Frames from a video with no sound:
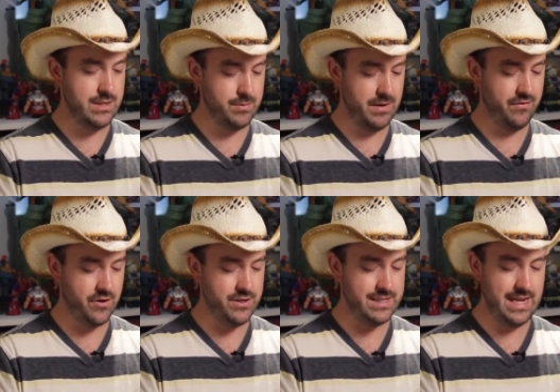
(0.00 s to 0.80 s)
this was my
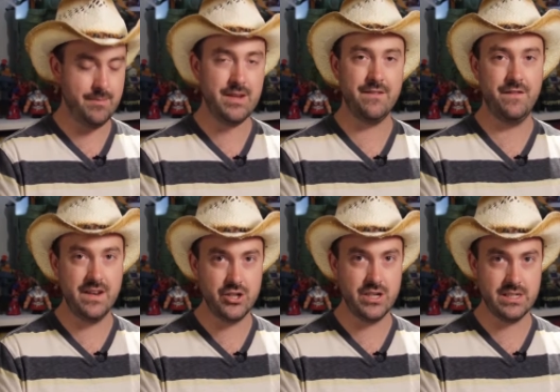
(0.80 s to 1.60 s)
first attempt at
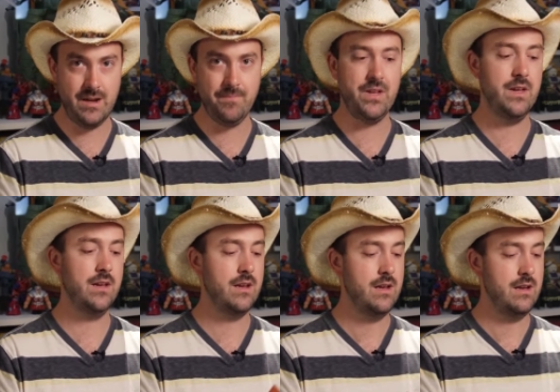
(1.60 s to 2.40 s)
finishing
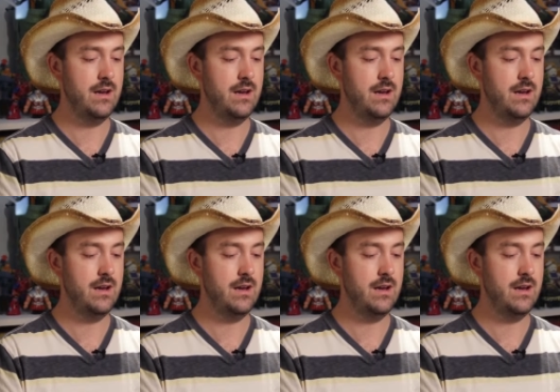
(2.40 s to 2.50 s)
something,